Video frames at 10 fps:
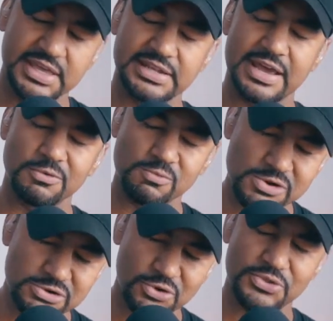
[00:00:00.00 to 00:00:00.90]
and at
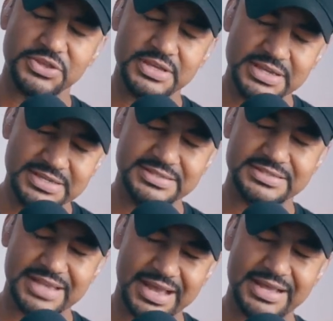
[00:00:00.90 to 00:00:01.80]
work on the
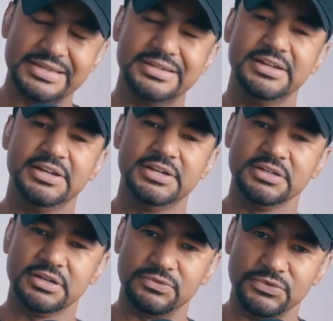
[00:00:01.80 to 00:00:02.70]
inside
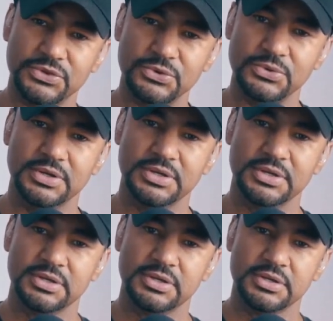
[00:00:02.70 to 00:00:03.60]
of you.
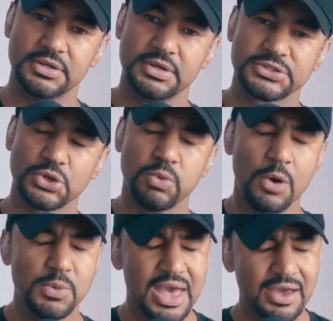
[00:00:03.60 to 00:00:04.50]
So what
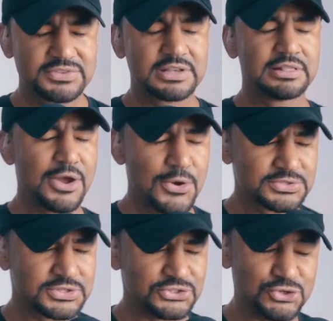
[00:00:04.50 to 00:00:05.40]
we have to learn
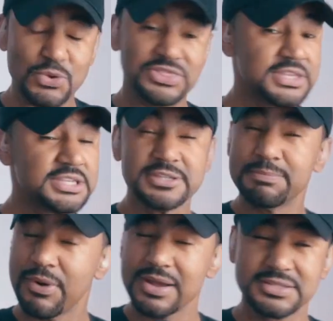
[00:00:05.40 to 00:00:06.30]
to do, and this is a
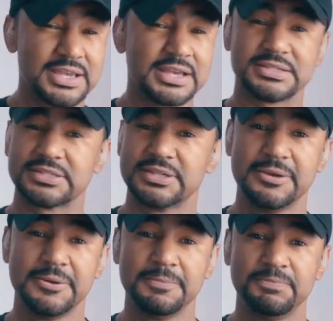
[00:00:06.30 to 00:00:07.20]
process,
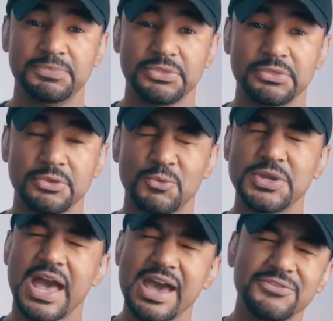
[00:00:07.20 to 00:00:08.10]
we
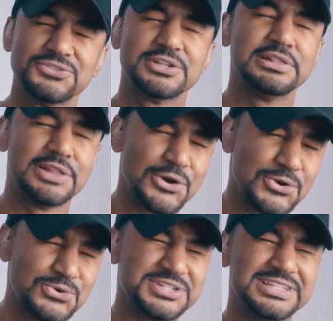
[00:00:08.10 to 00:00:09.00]
have to
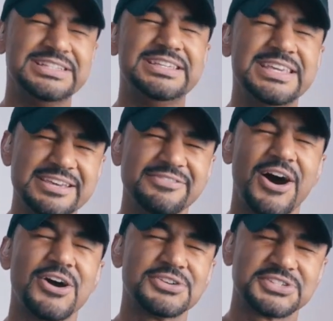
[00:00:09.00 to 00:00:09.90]
learn to give
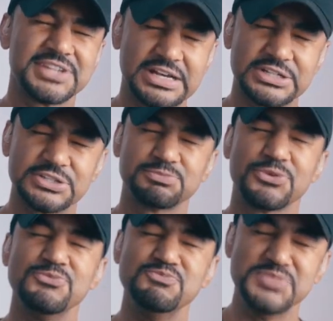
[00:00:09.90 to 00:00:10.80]
ourselves
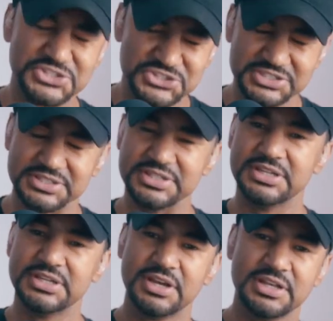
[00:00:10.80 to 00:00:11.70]
permission
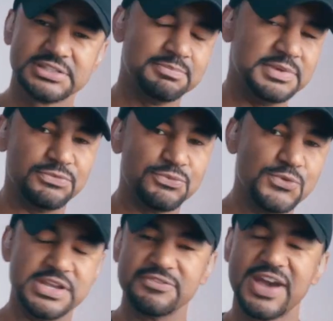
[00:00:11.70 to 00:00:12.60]
to be
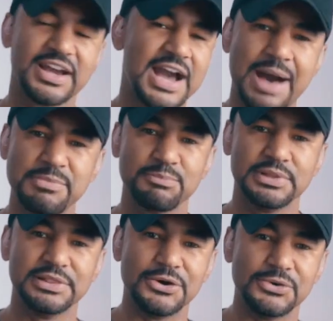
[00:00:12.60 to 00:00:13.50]
free. In fact, comment
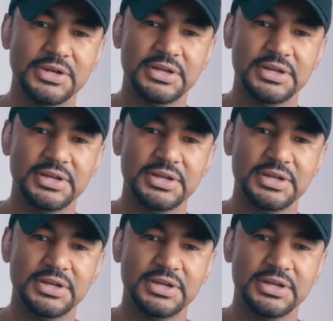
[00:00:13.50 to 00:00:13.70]
below: